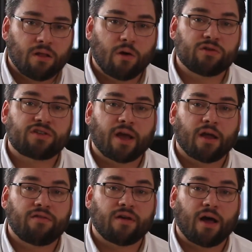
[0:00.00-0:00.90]

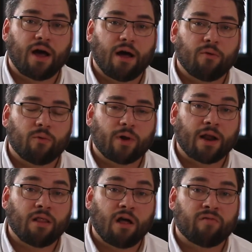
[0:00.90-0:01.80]
Losant, uh, what
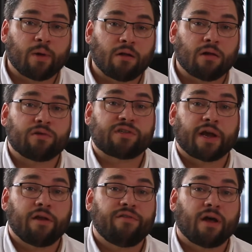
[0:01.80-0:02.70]
I love about
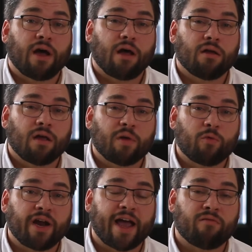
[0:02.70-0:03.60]
Losant, uh, I
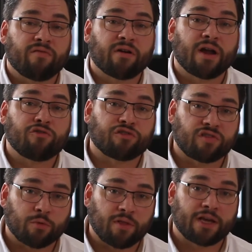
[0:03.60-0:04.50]
mean, we have a very
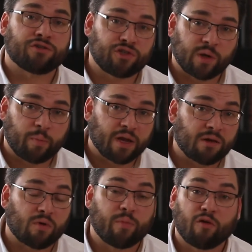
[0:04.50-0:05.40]
interesting relationship being
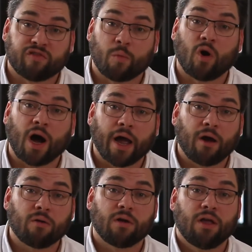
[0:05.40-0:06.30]
that we're both from
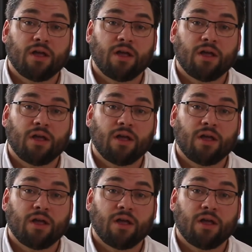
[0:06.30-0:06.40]
Ohio.